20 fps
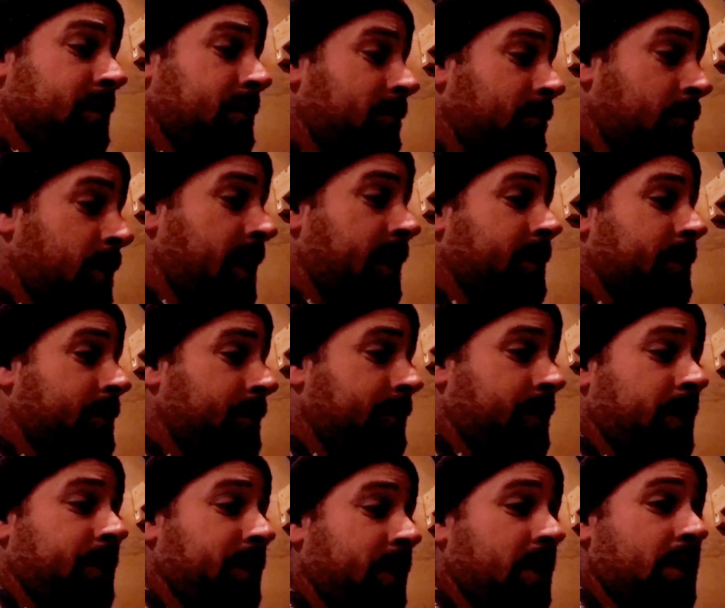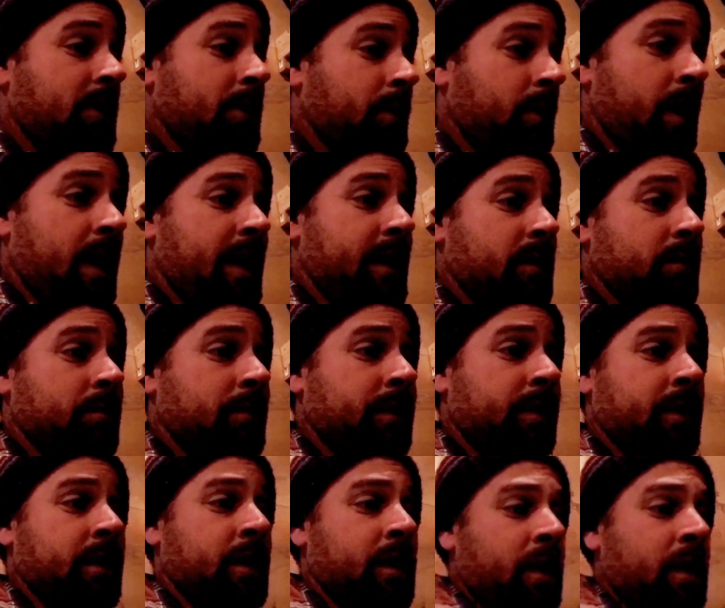regular essential items.